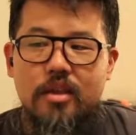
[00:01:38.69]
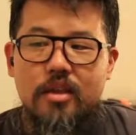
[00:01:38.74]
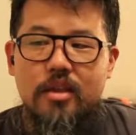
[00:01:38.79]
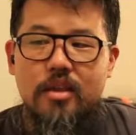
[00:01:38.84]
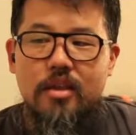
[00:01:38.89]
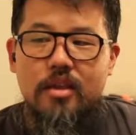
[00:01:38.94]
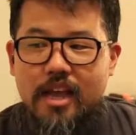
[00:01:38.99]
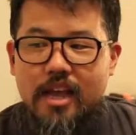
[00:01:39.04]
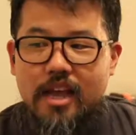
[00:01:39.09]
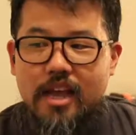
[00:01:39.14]

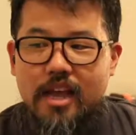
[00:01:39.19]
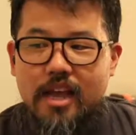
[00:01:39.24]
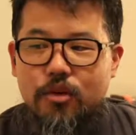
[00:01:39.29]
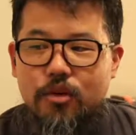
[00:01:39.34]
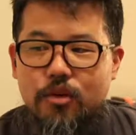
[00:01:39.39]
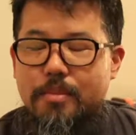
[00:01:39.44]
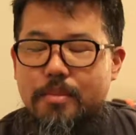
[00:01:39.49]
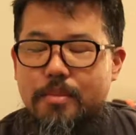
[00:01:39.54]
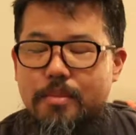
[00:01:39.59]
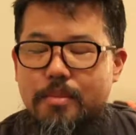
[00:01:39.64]
back and
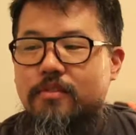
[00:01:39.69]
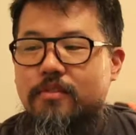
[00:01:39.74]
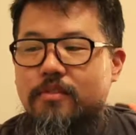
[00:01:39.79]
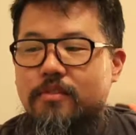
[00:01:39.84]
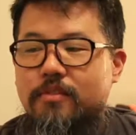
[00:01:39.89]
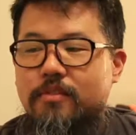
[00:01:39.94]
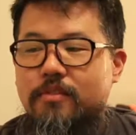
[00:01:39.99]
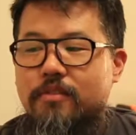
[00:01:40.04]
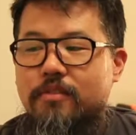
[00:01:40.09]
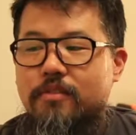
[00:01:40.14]
forth,
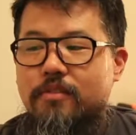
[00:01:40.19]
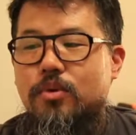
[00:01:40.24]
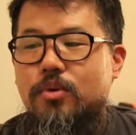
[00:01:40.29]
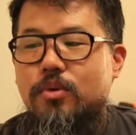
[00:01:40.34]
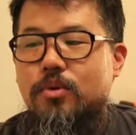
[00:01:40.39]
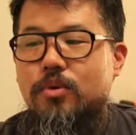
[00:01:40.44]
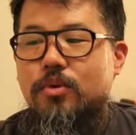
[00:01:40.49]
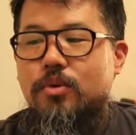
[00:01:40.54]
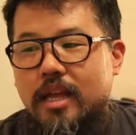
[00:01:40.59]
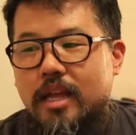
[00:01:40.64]

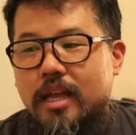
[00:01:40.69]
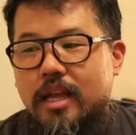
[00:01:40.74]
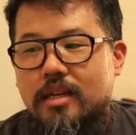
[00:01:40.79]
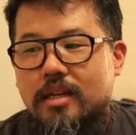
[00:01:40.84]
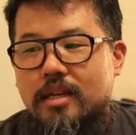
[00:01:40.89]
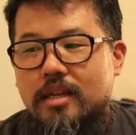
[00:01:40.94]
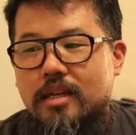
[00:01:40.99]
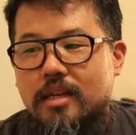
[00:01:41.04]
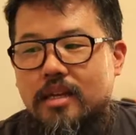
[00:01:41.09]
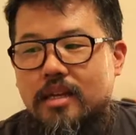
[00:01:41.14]
and
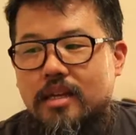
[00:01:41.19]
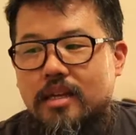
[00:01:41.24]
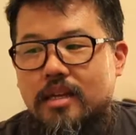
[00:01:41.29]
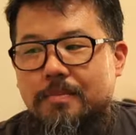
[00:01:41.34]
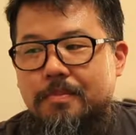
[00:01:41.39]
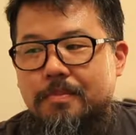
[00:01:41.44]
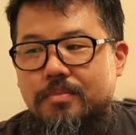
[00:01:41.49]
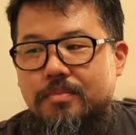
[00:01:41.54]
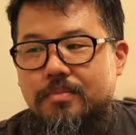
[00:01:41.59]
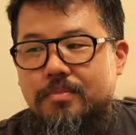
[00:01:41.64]

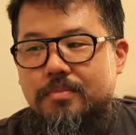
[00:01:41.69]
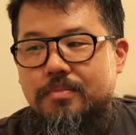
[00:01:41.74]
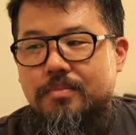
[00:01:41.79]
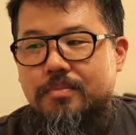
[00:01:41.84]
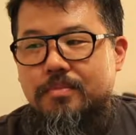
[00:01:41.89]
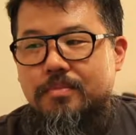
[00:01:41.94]
to